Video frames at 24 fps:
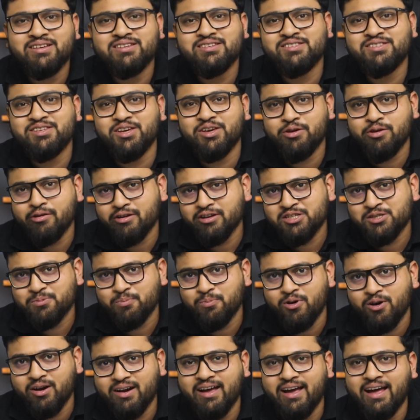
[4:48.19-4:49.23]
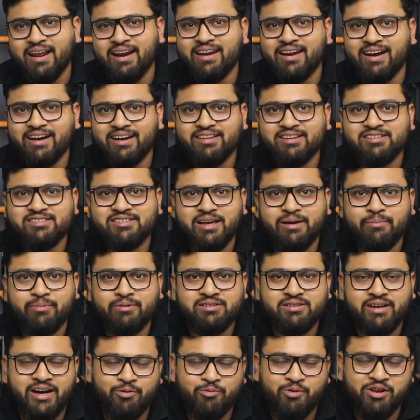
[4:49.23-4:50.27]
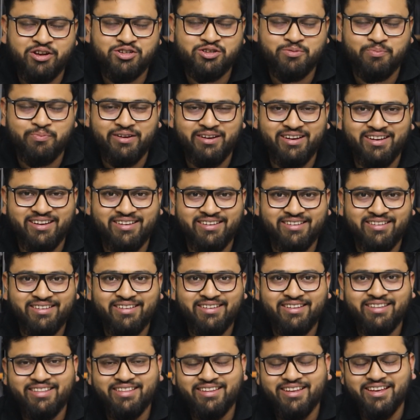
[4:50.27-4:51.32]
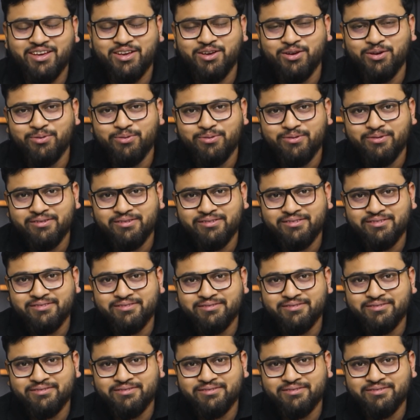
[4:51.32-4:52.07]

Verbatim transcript: Secure a spot and let the cyber adventure begin. Thank you.